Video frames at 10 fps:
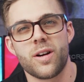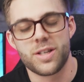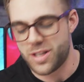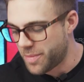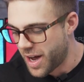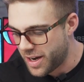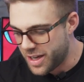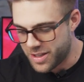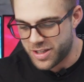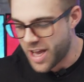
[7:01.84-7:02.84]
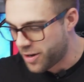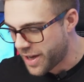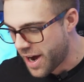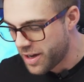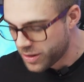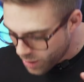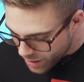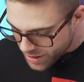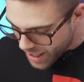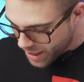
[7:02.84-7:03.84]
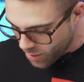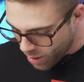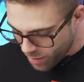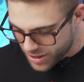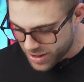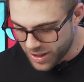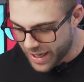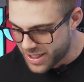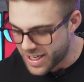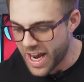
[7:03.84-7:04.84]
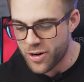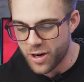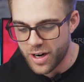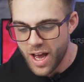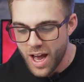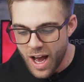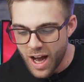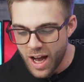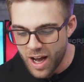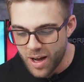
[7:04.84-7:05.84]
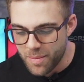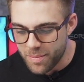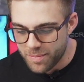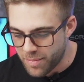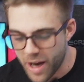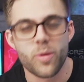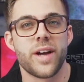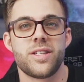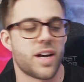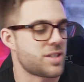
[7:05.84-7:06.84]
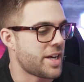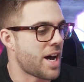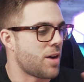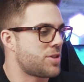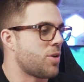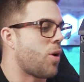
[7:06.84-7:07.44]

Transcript: here is some kind of, is a standard layout. It looks like a normal, like standard uh, micro ATX layout. So